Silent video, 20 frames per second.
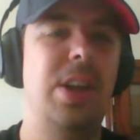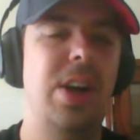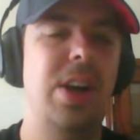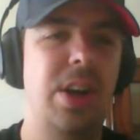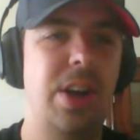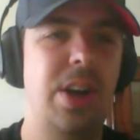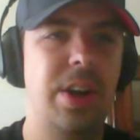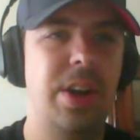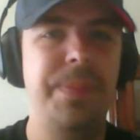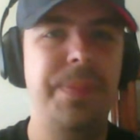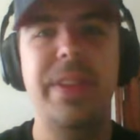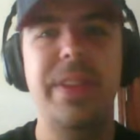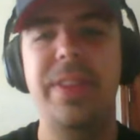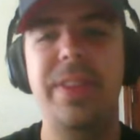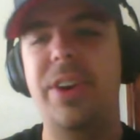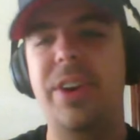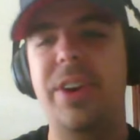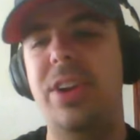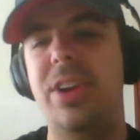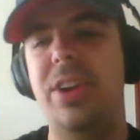long.
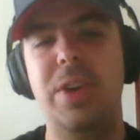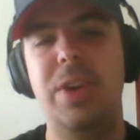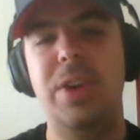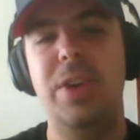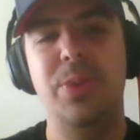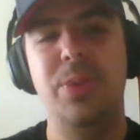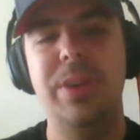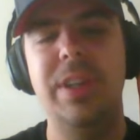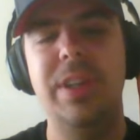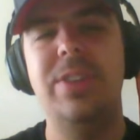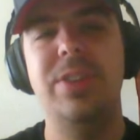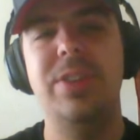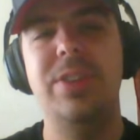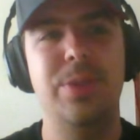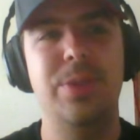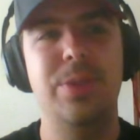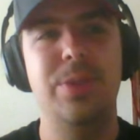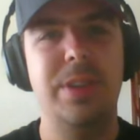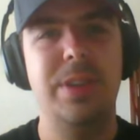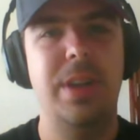They're going to go 22.
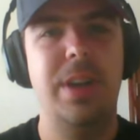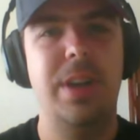They're